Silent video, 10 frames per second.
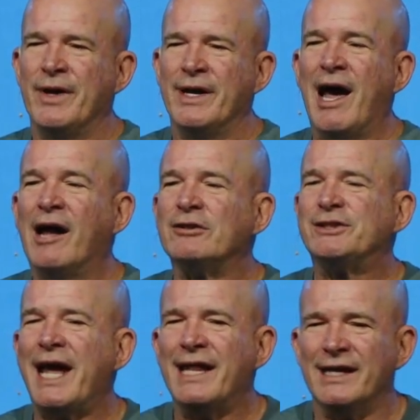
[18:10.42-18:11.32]
Now
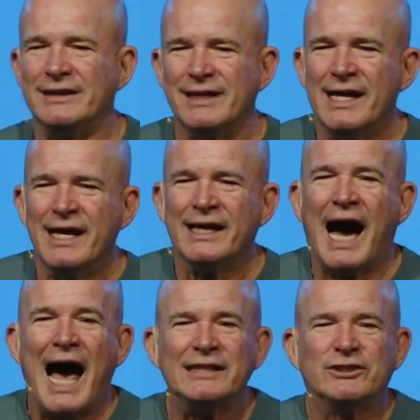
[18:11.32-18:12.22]
understand this.
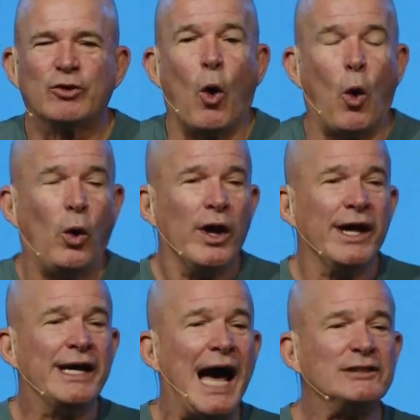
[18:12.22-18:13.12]
God's goal
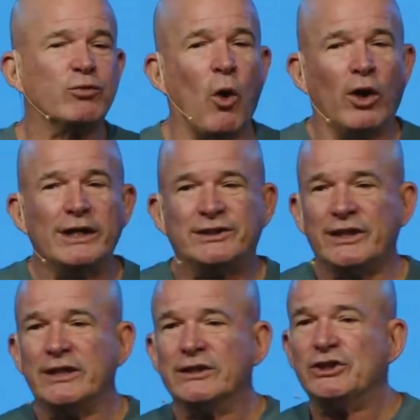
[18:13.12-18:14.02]
and God's role is to